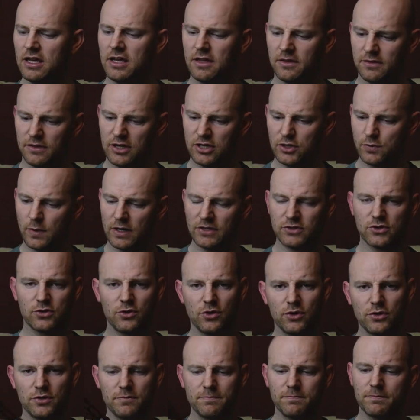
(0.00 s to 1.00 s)
This one's
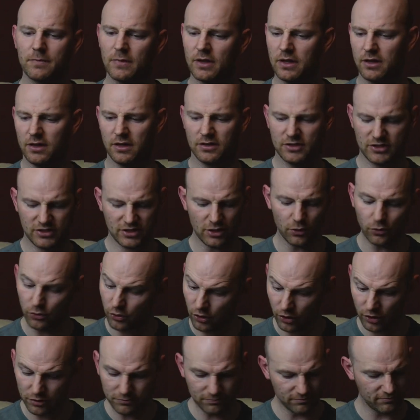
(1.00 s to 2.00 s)
good, still
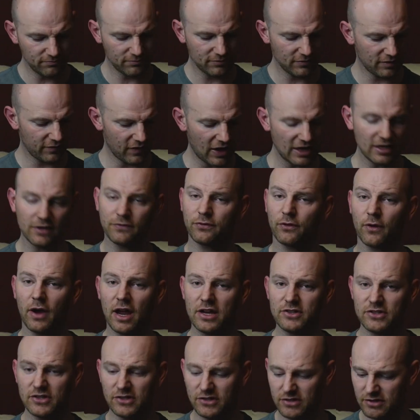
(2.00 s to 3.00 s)
good. I've had it for
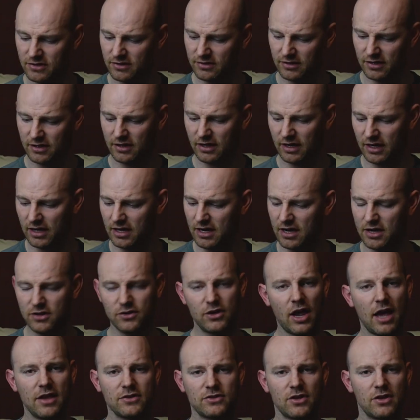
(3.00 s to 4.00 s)
ages, and it
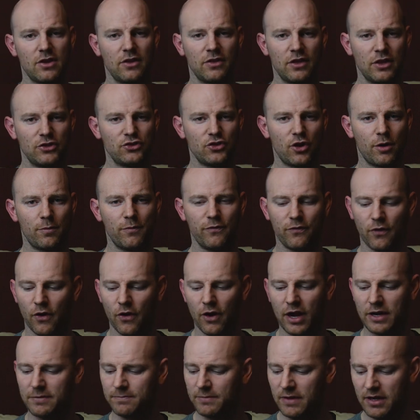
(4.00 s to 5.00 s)
does the job
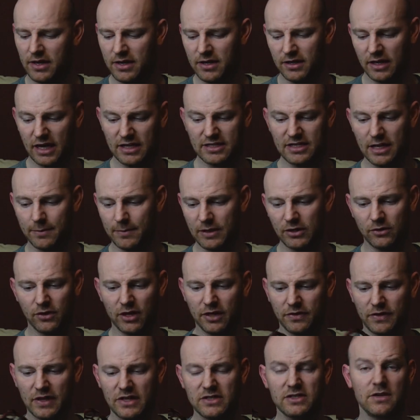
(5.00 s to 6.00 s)
fine. Get something
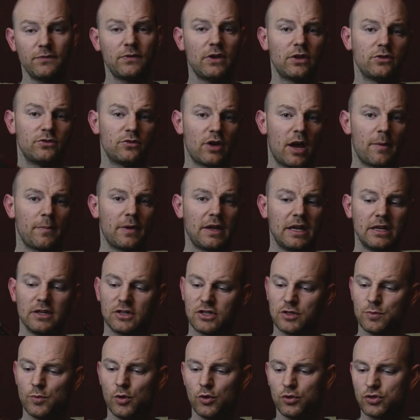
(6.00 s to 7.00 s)
like this if you're jumping into
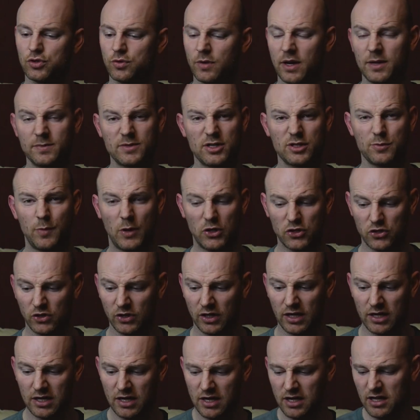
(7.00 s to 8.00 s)
small streams
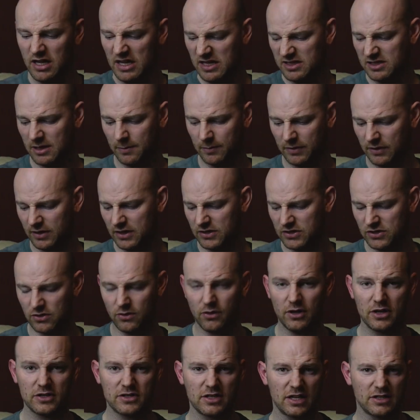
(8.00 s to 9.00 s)
especially. Something this
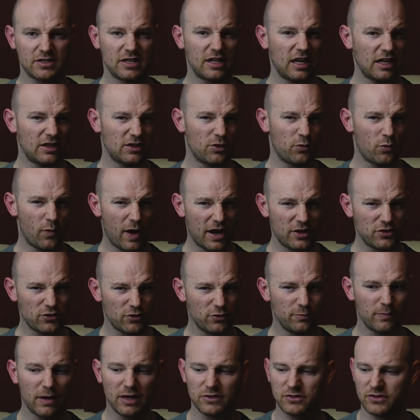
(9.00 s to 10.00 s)
size doesn't get in the way
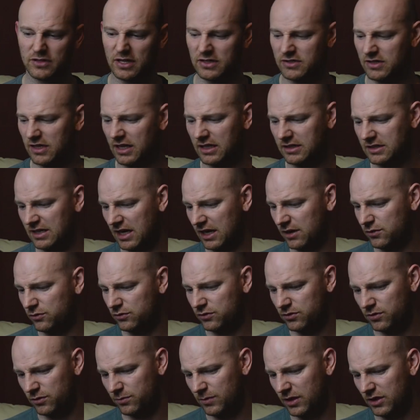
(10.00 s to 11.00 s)
too much, doesn't get tangled
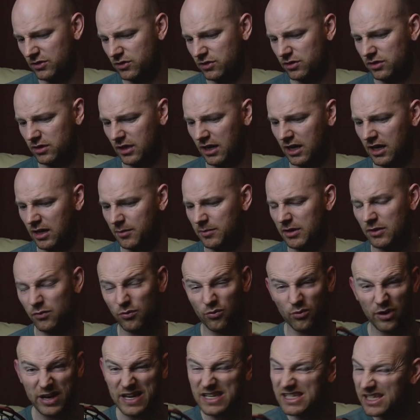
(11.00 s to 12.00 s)
too much. They're
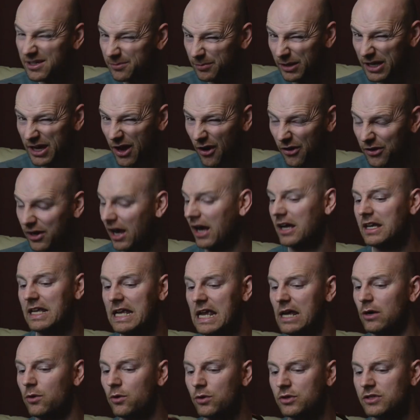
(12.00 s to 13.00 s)
reasonably okay to
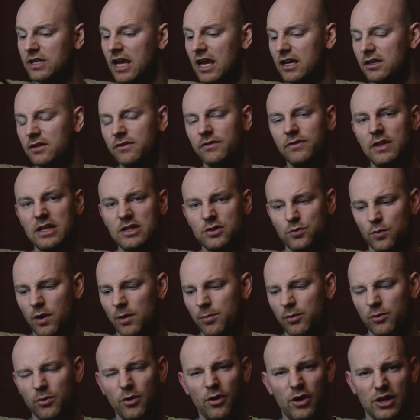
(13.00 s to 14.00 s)
get hooks out of. This
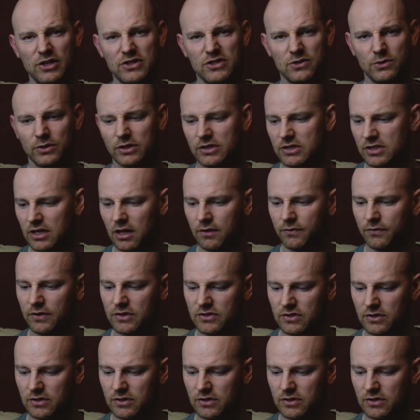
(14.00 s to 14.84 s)
rubberized sort of stuff